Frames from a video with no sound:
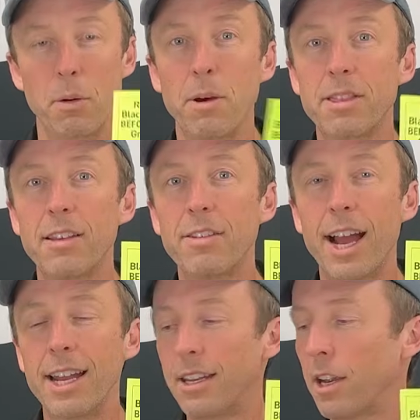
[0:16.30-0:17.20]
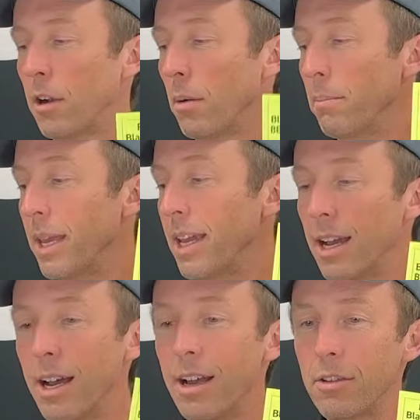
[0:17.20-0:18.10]
We put this sign in here
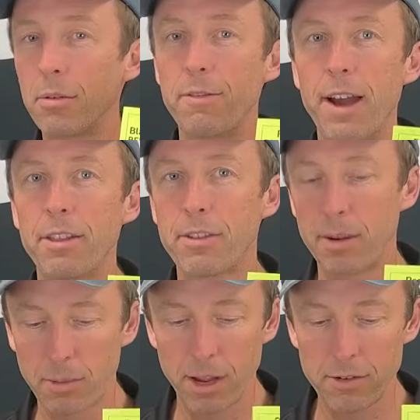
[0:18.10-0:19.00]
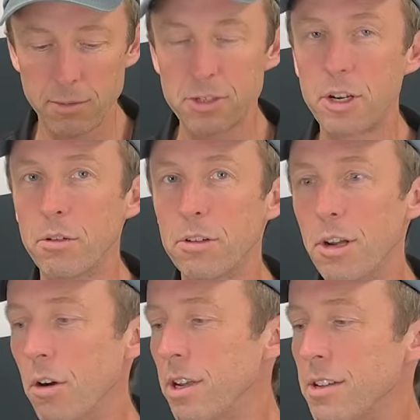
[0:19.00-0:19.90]
because we found that some customers don't
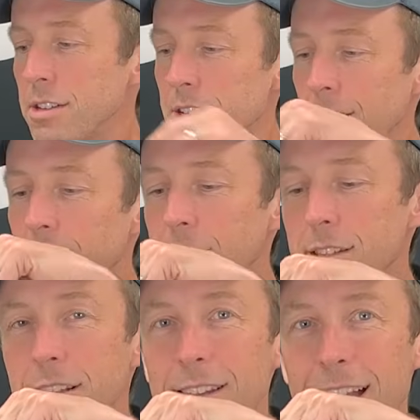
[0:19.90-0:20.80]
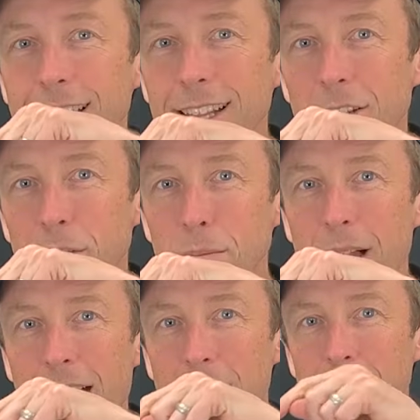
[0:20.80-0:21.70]
notice this tiny little
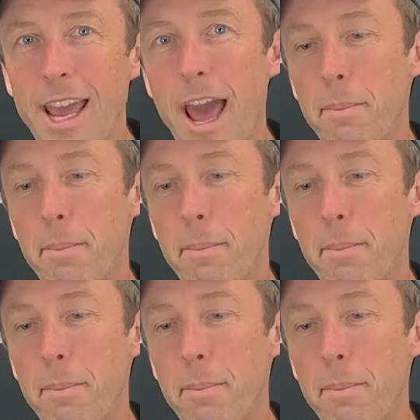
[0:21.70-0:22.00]
black cap.